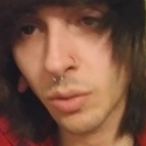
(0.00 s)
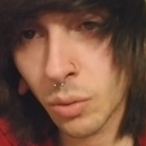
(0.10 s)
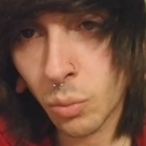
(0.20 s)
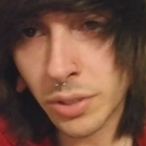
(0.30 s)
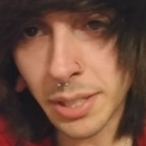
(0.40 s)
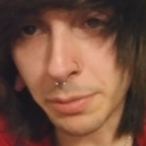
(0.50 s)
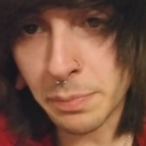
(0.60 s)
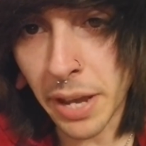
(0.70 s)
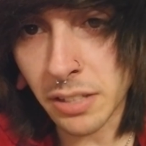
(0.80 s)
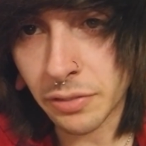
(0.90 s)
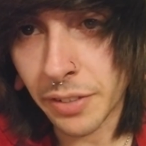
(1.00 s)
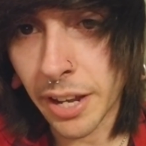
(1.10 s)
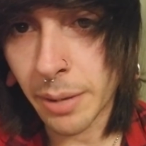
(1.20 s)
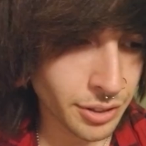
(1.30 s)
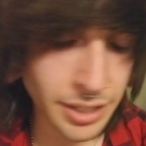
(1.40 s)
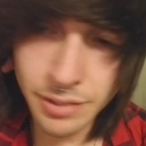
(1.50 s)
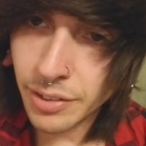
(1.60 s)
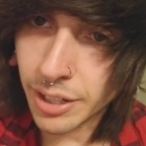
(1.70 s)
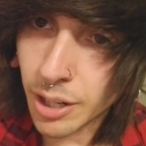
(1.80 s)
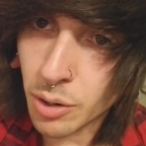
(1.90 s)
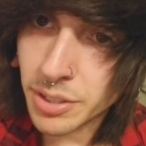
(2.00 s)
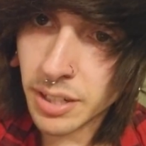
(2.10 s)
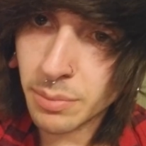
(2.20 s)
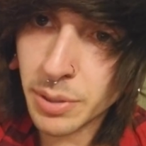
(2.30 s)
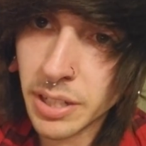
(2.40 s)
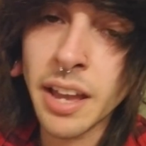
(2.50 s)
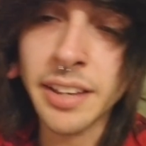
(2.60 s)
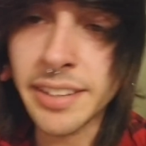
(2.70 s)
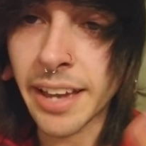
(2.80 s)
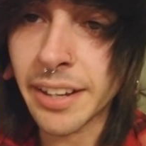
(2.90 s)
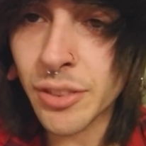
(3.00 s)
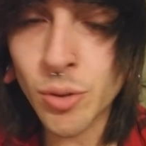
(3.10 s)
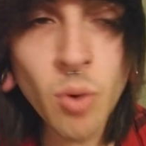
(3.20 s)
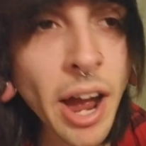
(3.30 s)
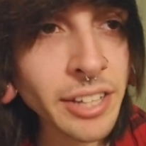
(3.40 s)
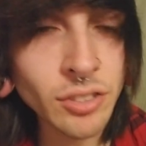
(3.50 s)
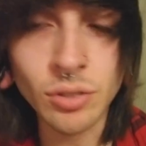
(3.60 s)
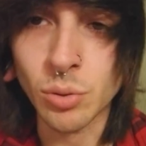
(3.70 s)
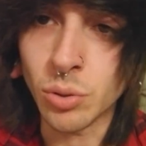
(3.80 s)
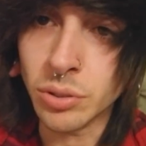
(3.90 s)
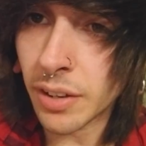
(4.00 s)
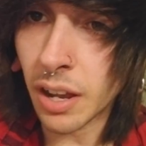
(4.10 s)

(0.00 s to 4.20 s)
What's up, Spazzle fam? This video is gonna be getting through high school.